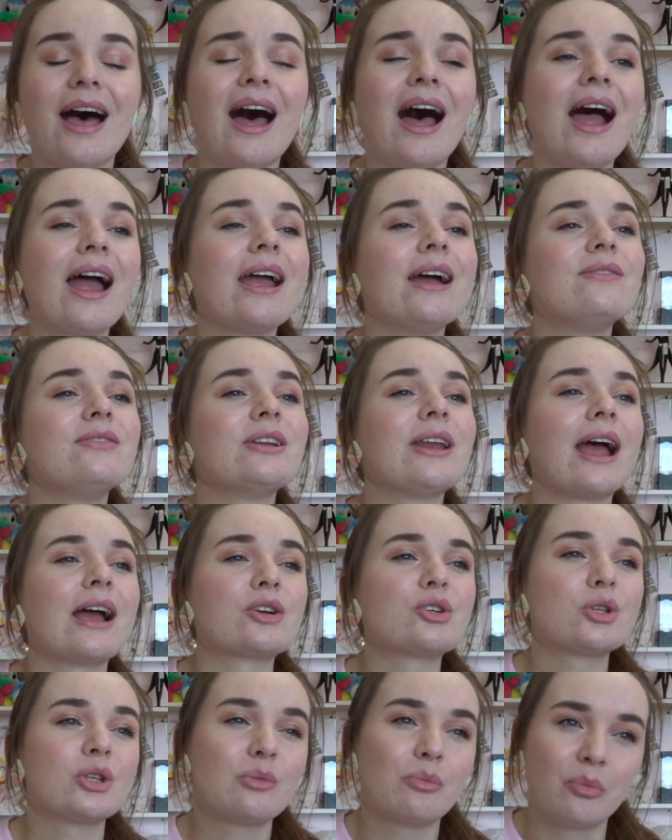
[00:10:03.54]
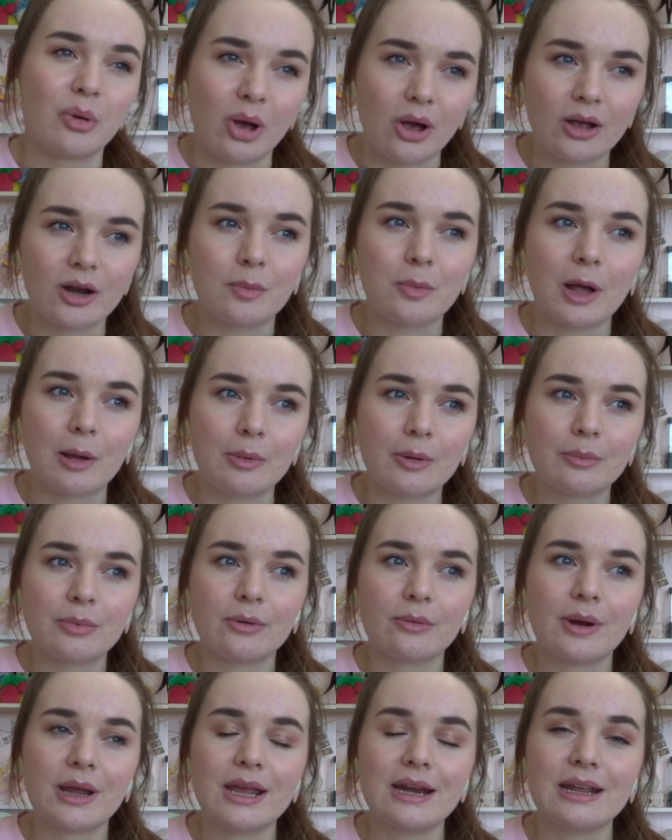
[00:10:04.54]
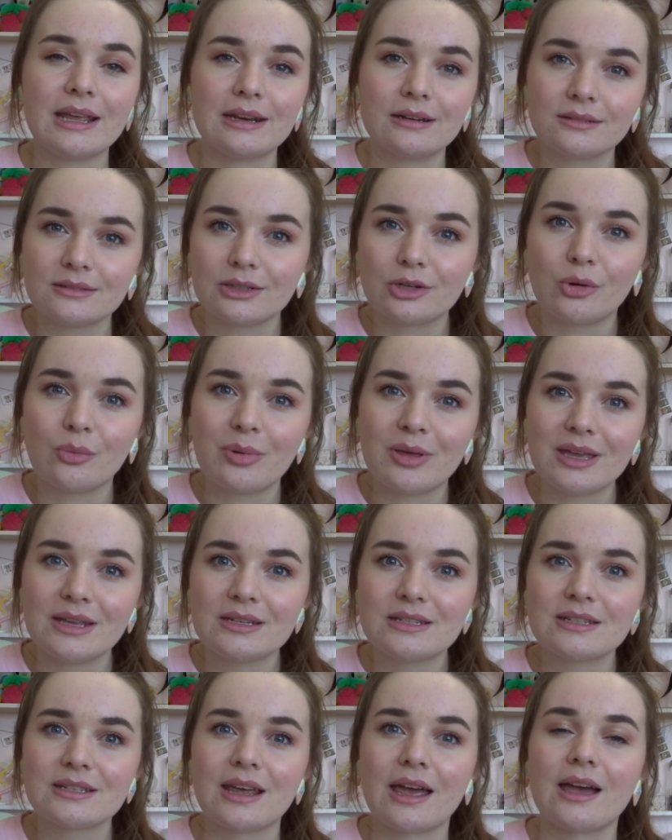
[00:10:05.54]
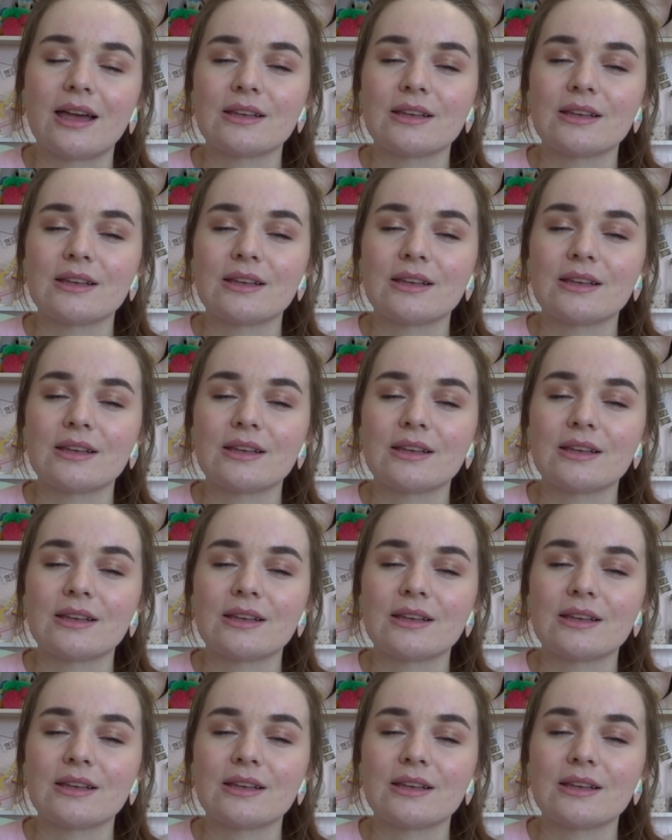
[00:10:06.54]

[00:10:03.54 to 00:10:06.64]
I haven't actually bought a pop-up parade in a little bit,